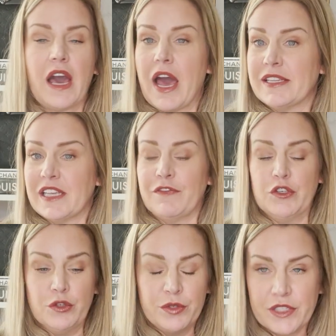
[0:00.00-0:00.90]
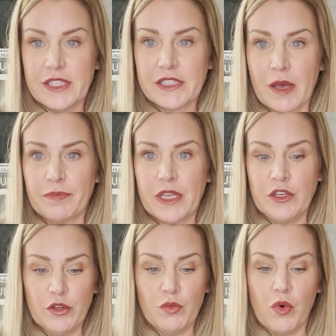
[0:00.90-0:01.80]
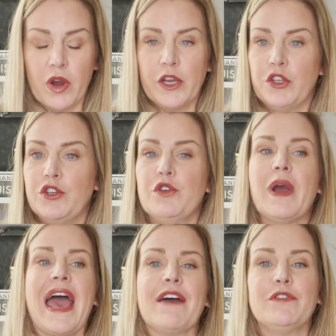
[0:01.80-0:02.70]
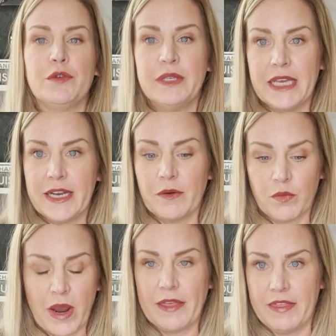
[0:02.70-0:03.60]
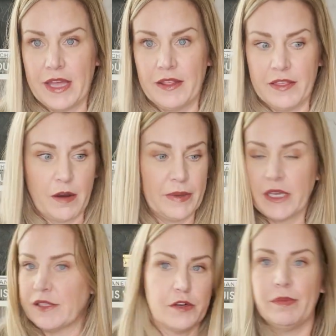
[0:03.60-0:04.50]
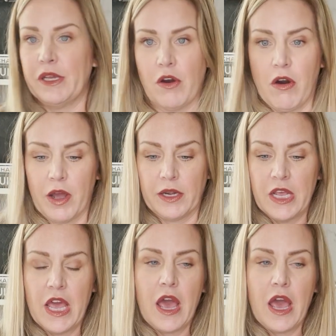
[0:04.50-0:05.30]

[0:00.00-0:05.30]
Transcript: guys, if you see something you want, you have to get it right then and there because it'll be gone.